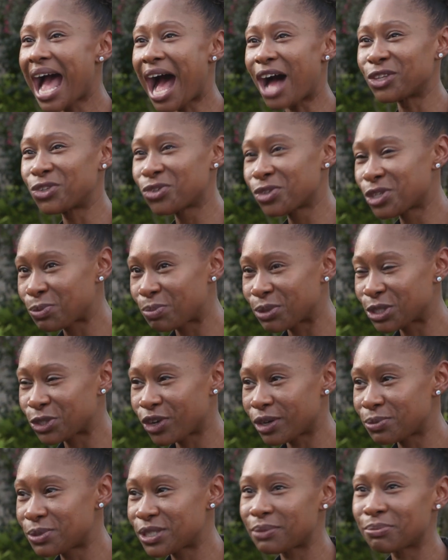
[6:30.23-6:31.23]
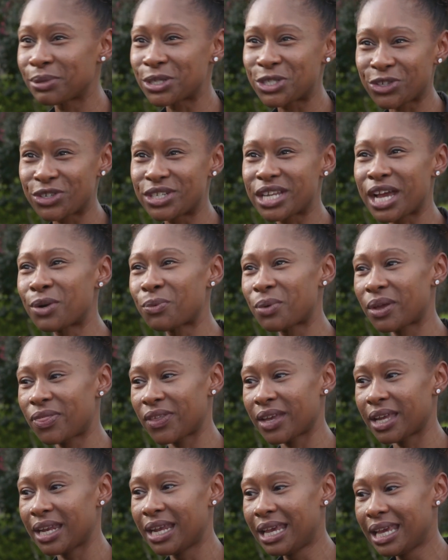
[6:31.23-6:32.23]
I'll do this prescription, but you're done
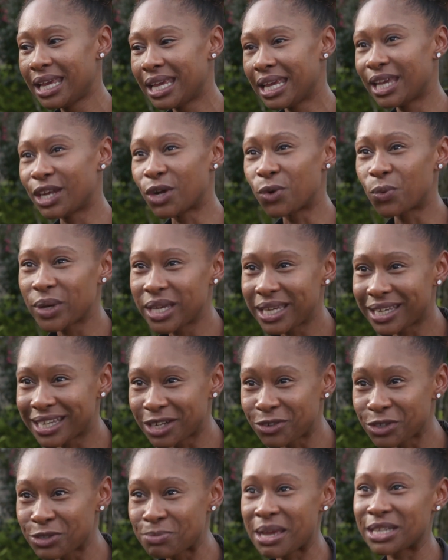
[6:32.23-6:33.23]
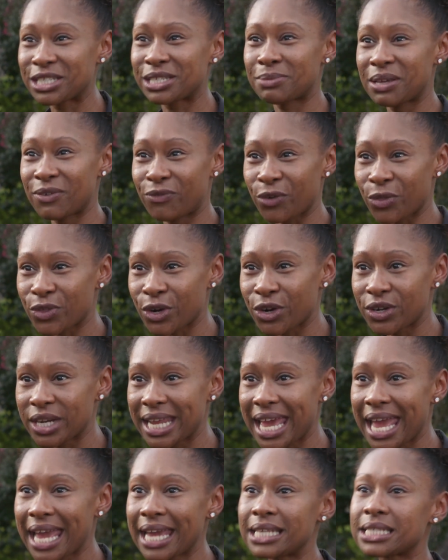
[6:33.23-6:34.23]
with it in a week and it was meant to be for 30
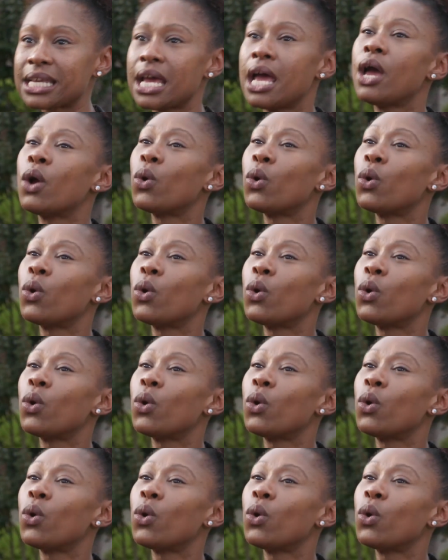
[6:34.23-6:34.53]
days.